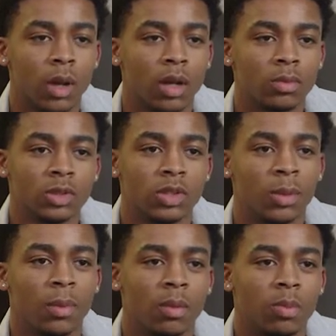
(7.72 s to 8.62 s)
My name is
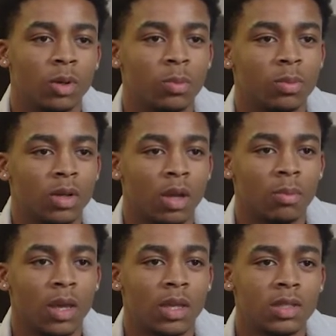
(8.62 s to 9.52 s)
Jeremiah Pope.
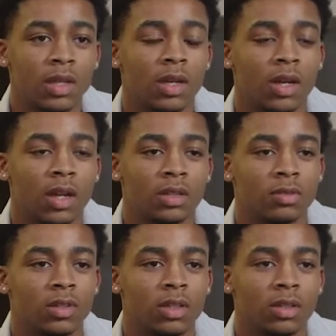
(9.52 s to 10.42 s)
I'm 18 and
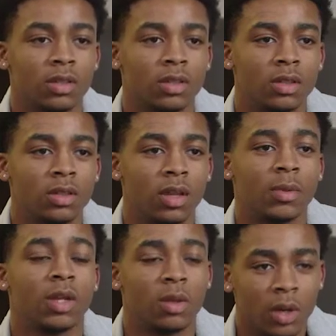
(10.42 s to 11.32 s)

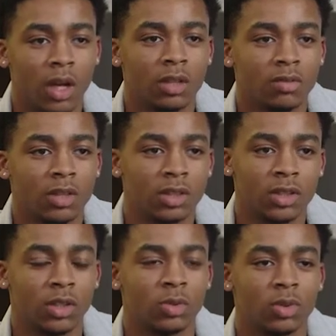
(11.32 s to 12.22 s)
the community I live in is
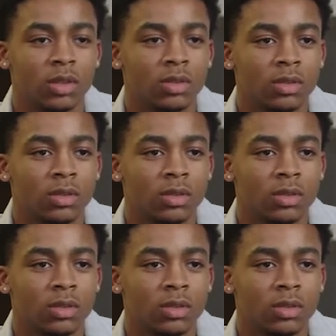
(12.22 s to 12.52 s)
Inglewood.